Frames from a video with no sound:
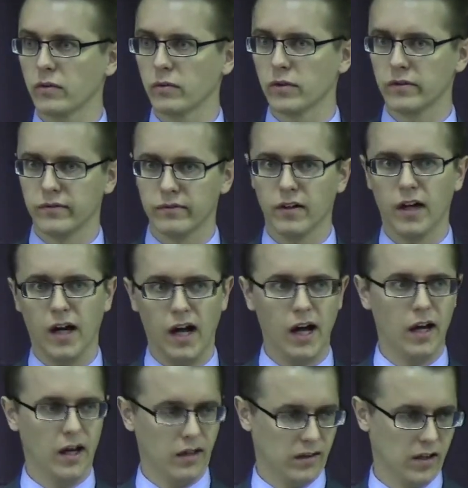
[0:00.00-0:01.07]
We're,
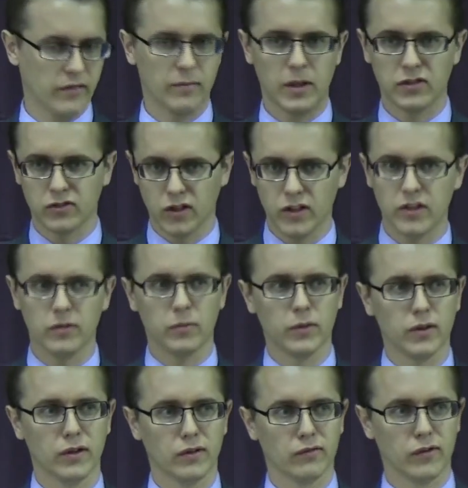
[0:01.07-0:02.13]
I, I love my son and
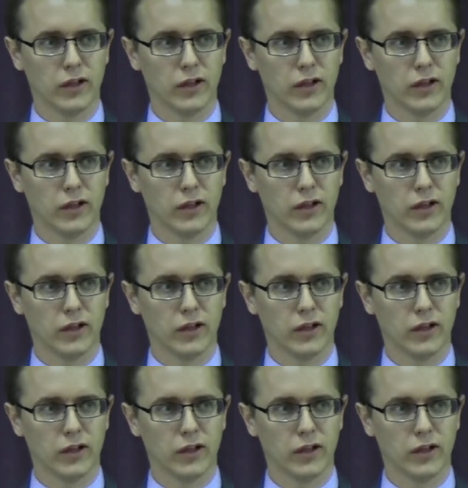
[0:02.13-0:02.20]
we are